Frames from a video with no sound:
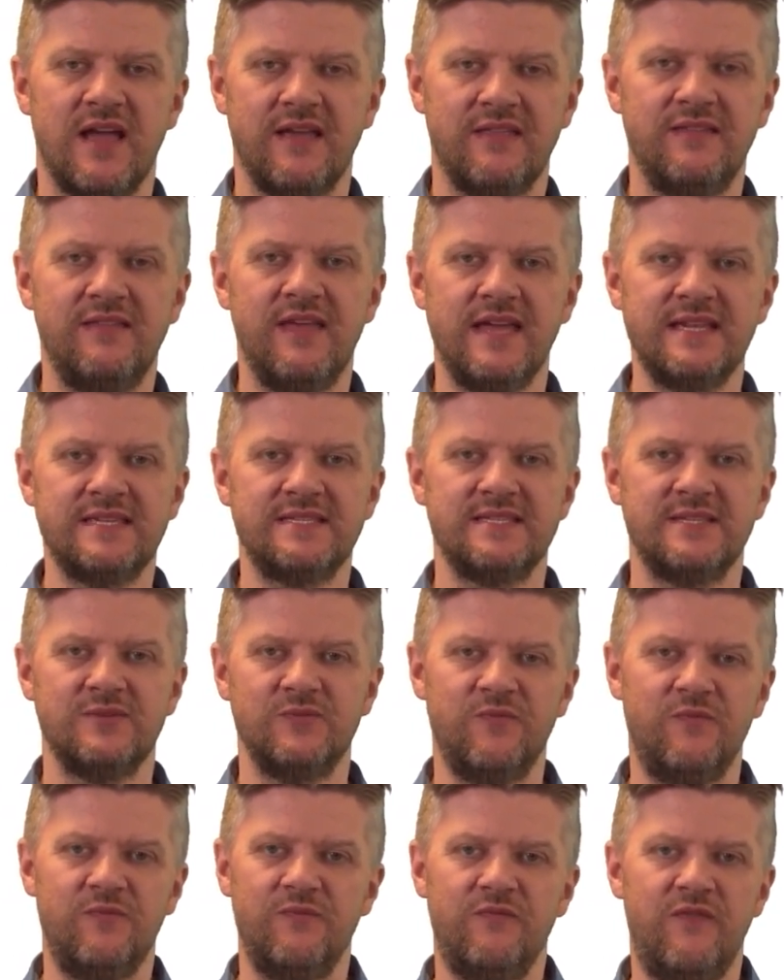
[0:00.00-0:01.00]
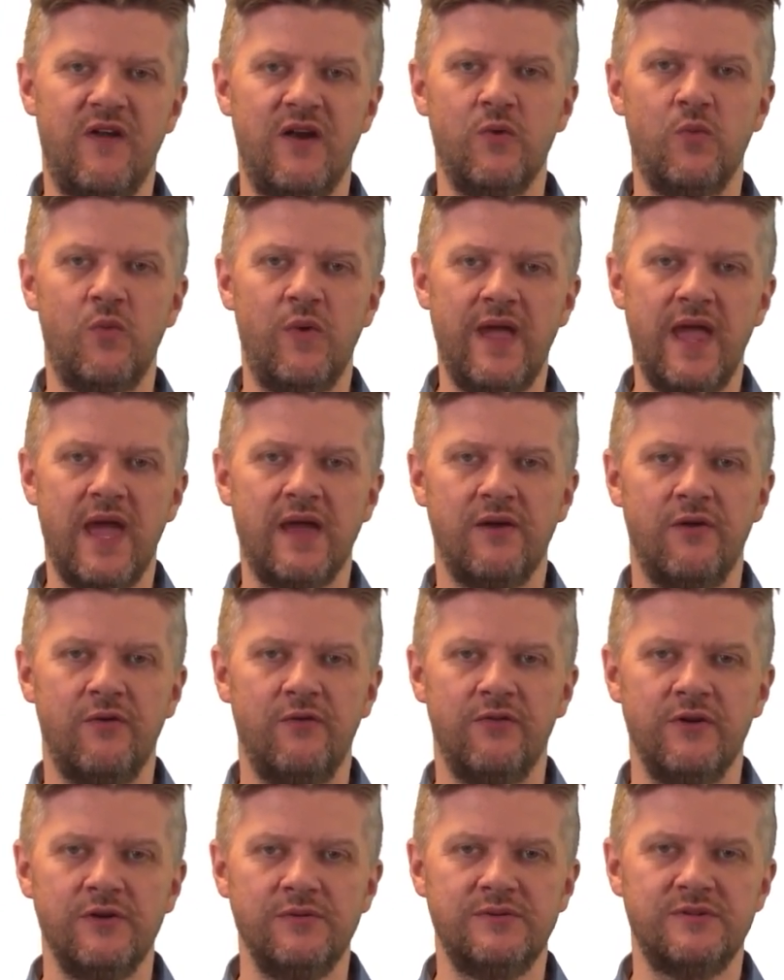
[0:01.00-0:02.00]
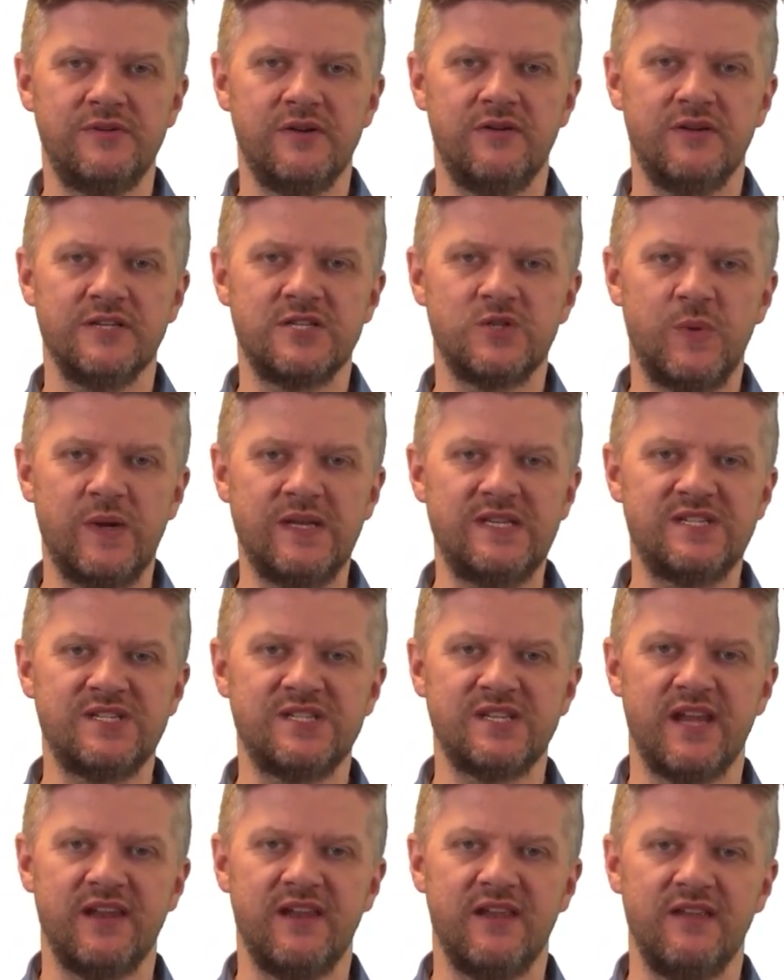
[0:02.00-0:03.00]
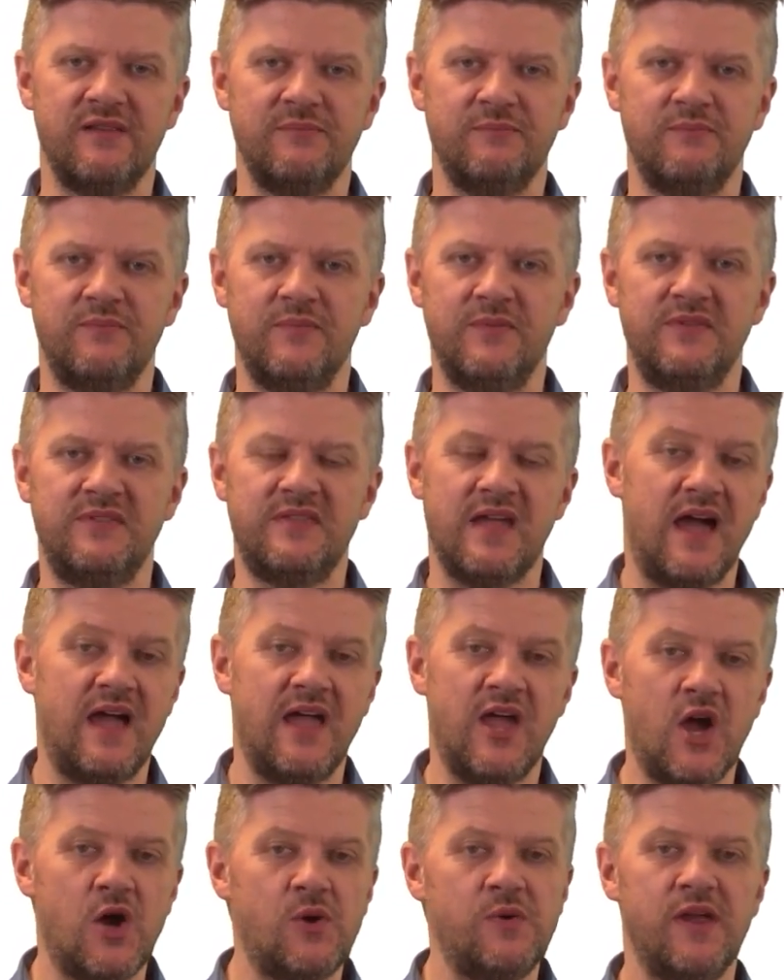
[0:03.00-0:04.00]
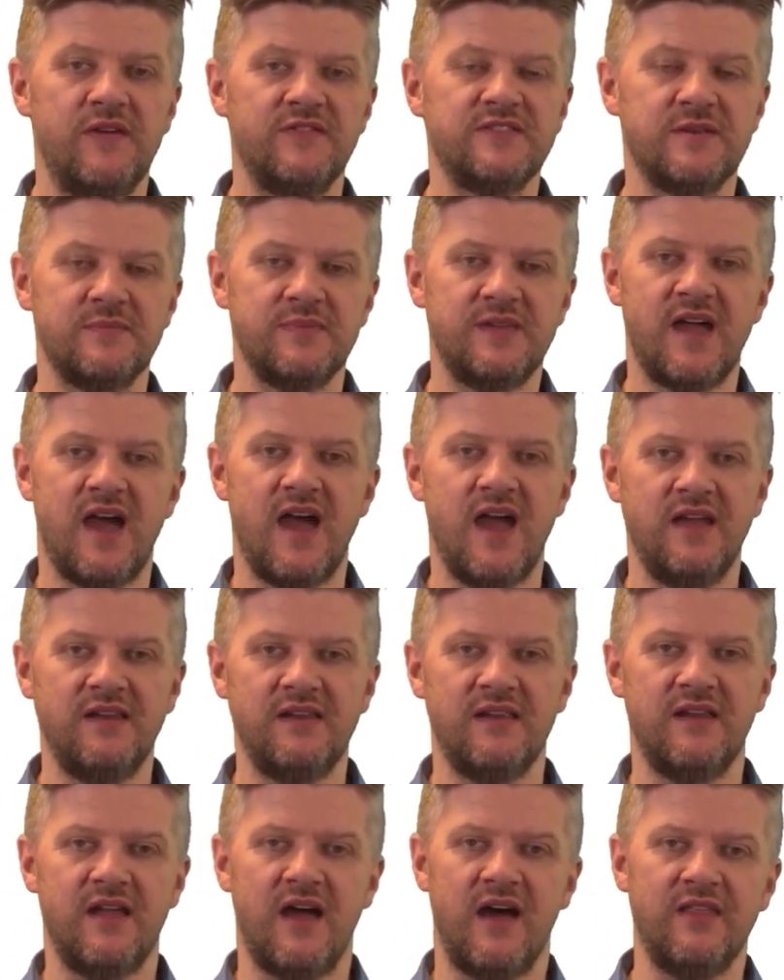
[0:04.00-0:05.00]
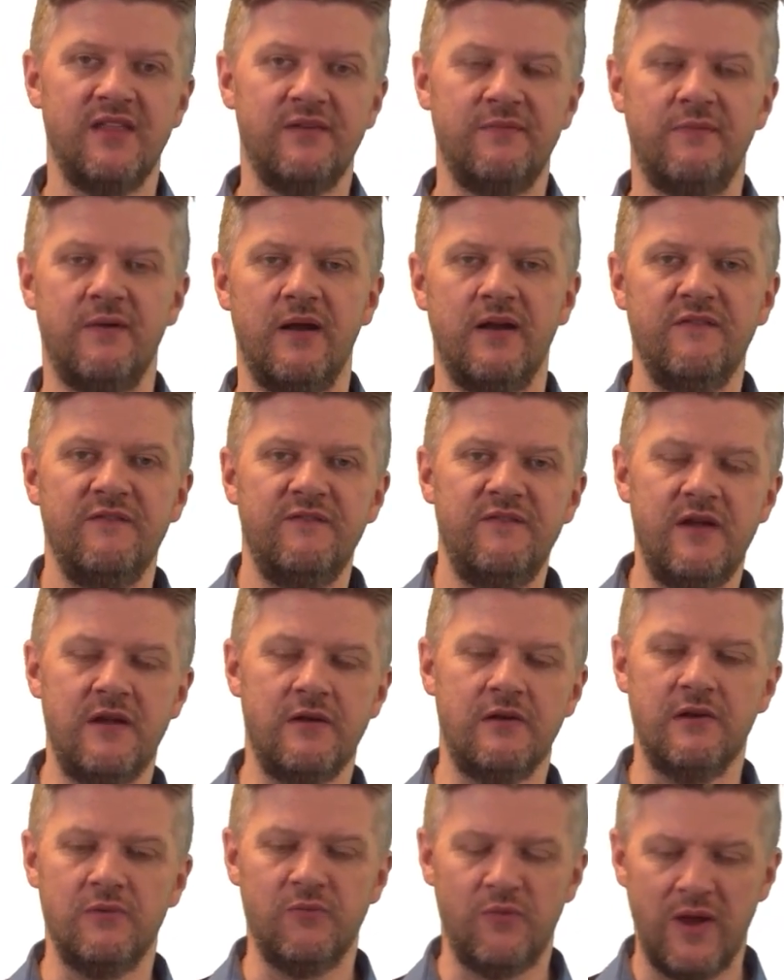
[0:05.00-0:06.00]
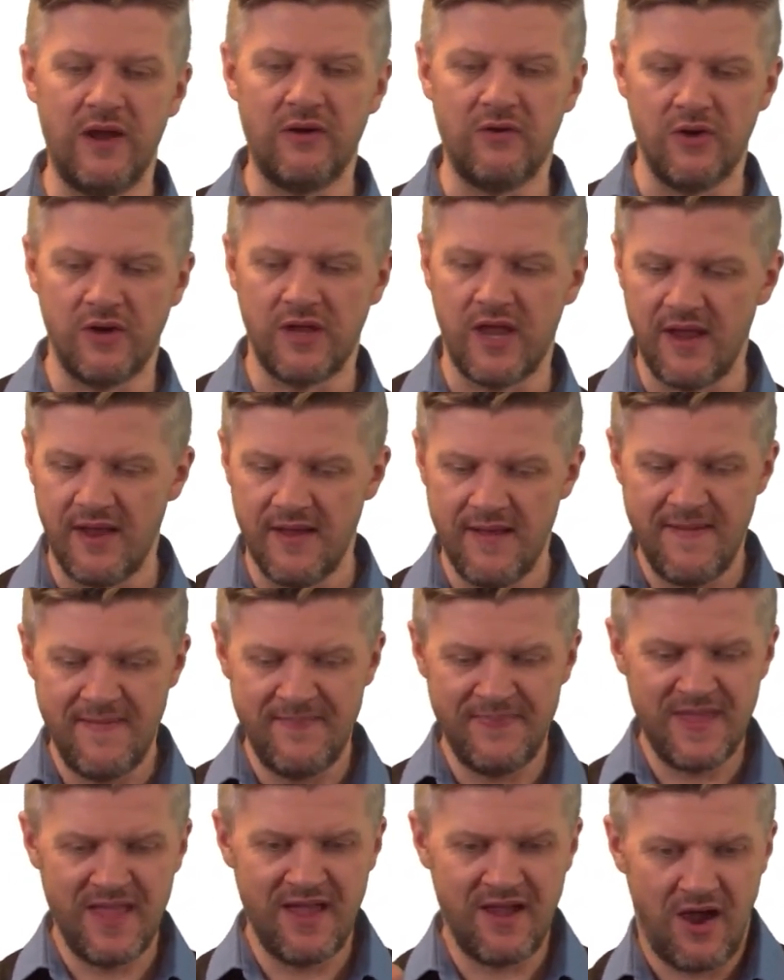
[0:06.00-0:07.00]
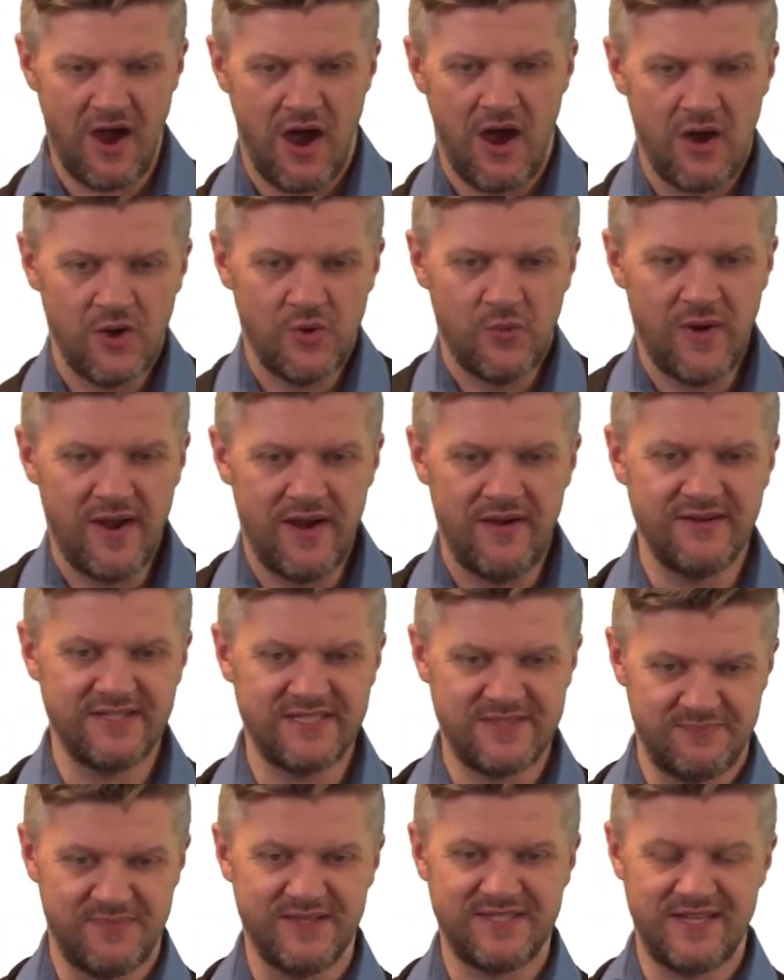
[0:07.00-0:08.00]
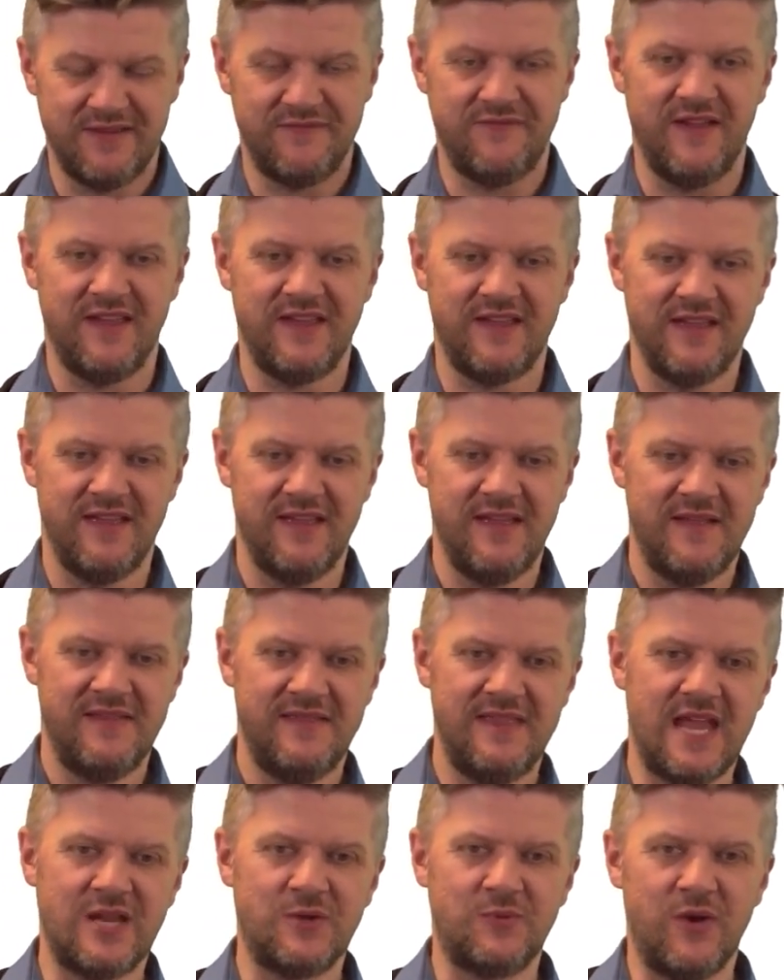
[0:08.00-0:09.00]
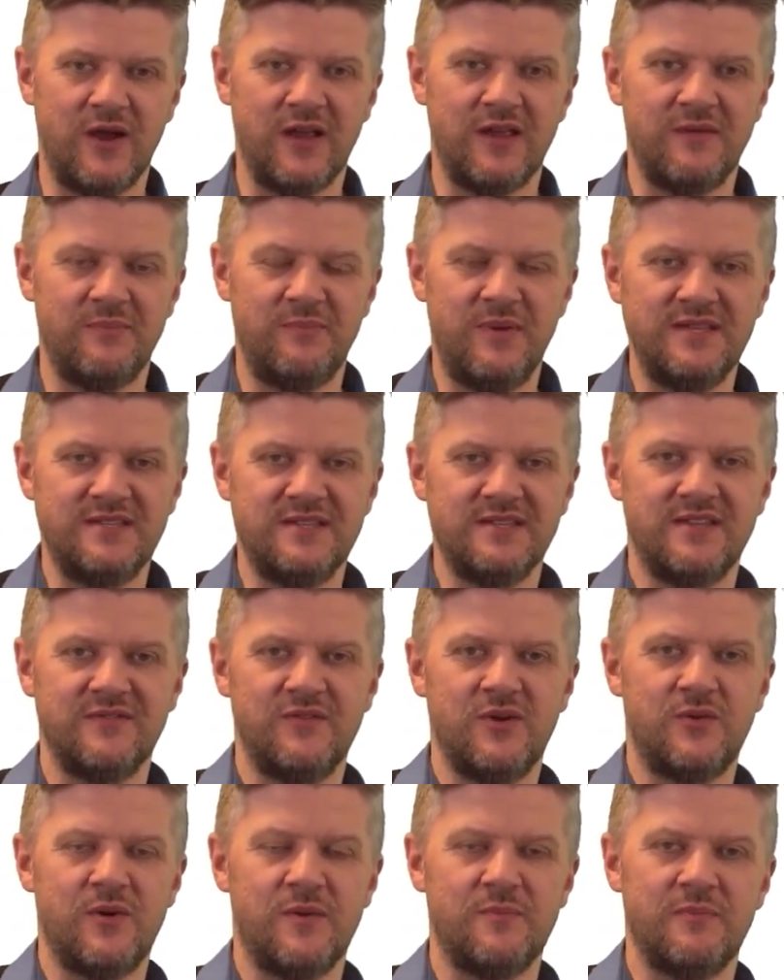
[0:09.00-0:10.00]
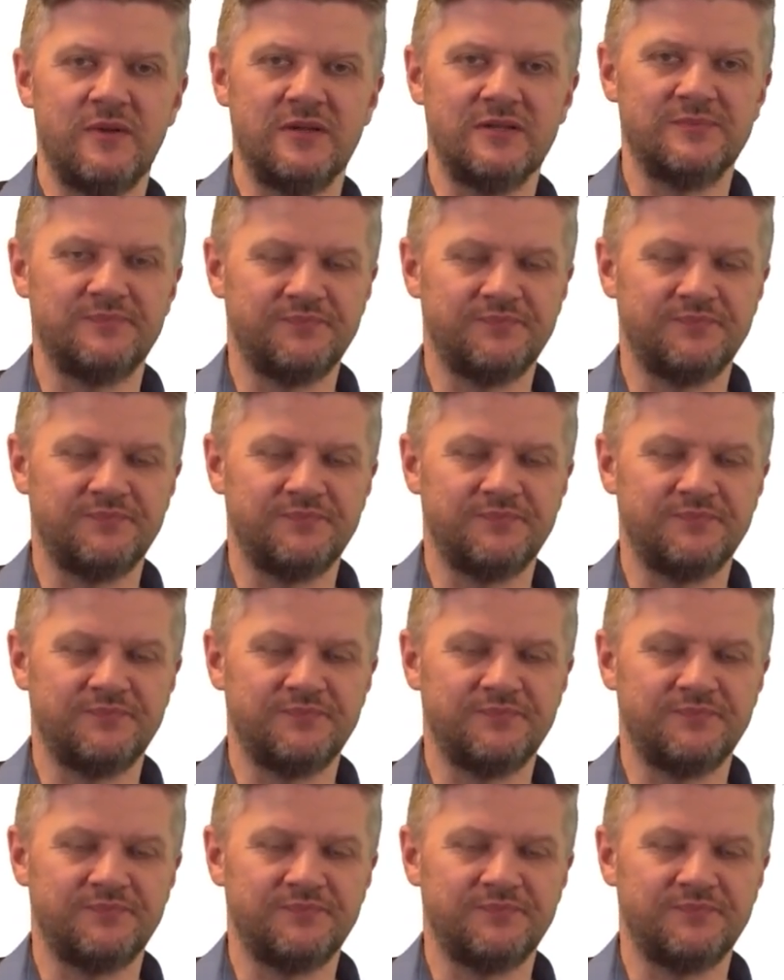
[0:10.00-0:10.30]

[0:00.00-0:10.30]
this, very weird, a router, a switch and a diode of some kind and other very weird looking hardware specific network pieces of equipment.